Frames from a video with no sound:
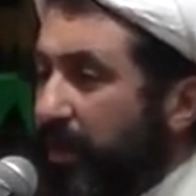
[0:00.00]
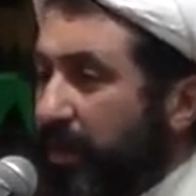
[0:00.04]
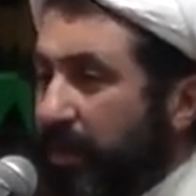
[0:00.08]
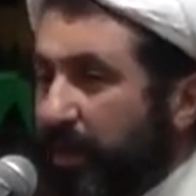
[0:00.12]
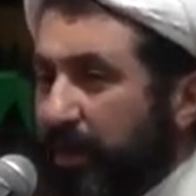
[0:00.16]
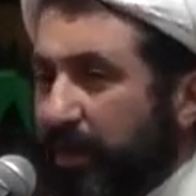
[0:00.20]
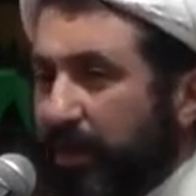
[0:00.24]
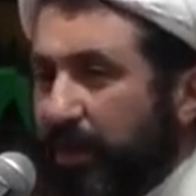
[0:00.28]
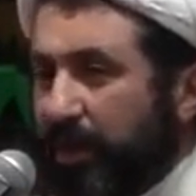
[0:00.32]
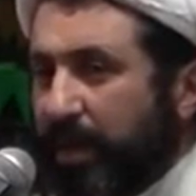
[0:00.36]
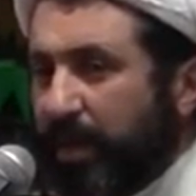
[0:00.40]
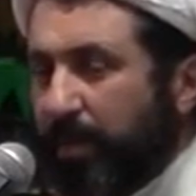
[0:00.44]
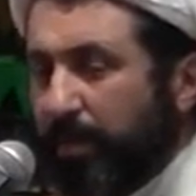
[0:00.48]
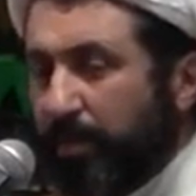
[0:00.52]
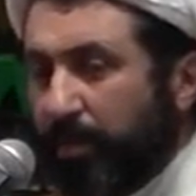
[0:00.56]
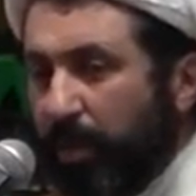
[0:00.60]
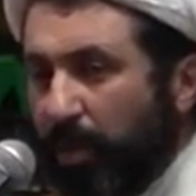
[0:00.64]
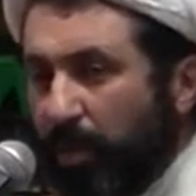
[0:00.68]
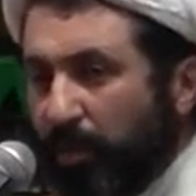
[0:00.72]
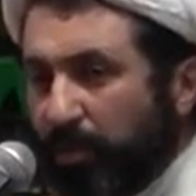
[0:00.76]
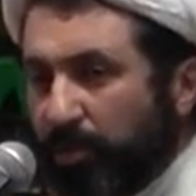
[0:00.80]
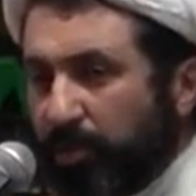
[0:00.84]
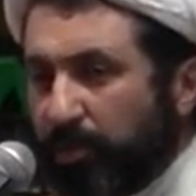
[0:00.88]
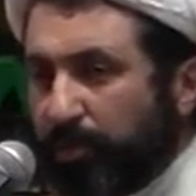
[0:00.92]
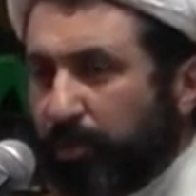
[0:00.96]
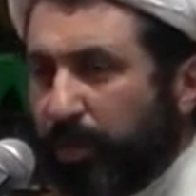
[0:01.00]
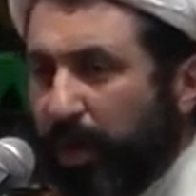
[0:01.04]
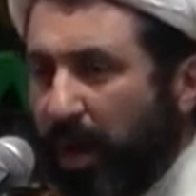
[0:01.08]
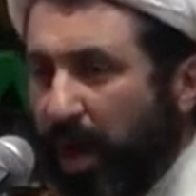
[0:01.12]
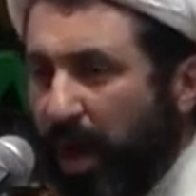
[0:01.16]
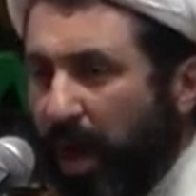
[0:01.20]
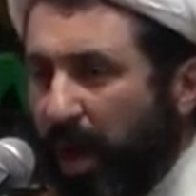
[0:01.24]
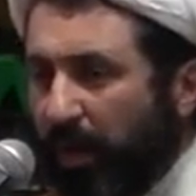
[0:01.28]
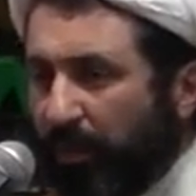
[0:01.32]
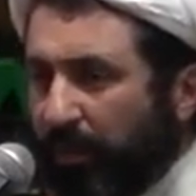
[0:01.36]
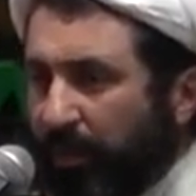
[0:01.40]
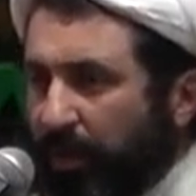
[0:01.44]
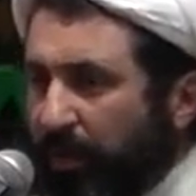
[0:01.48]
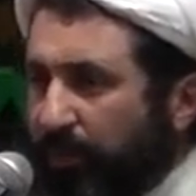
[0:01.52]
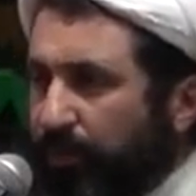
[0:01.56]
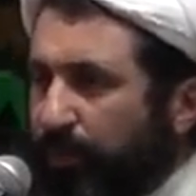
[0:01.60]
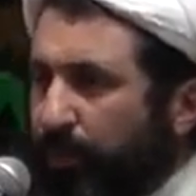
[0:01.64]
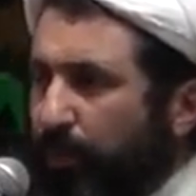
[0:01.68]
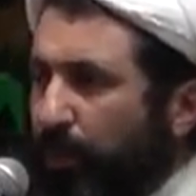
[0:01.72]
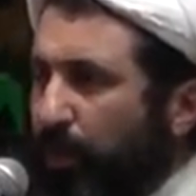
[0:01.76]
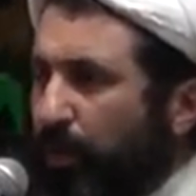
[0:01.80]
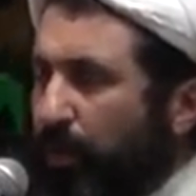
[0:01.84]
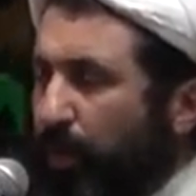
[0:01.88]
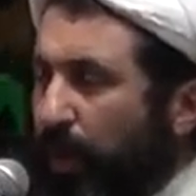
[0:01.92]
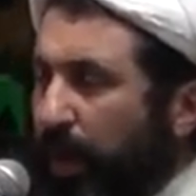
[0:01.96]
the most
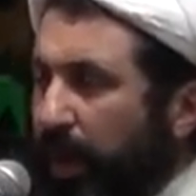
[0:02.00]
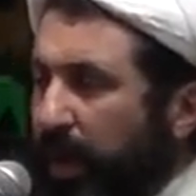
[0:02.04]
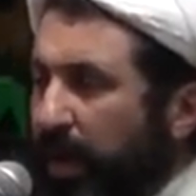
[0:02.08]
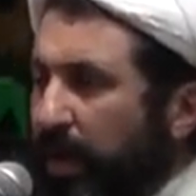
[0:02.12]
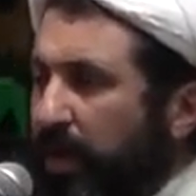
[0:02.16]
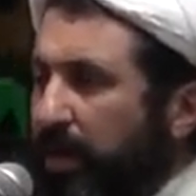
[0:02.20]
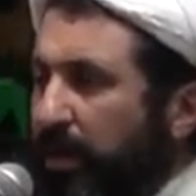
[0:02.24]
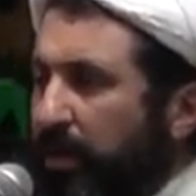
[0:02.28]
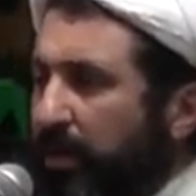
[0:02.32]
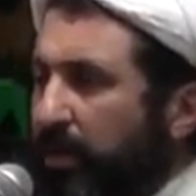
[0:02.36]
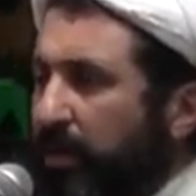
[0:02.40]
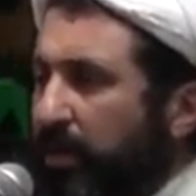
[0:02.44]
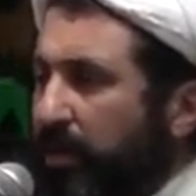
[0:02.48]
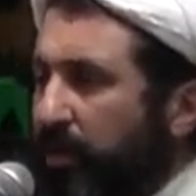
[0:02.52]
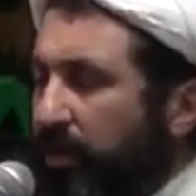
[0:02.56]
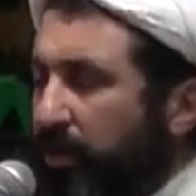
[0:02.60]
powerful way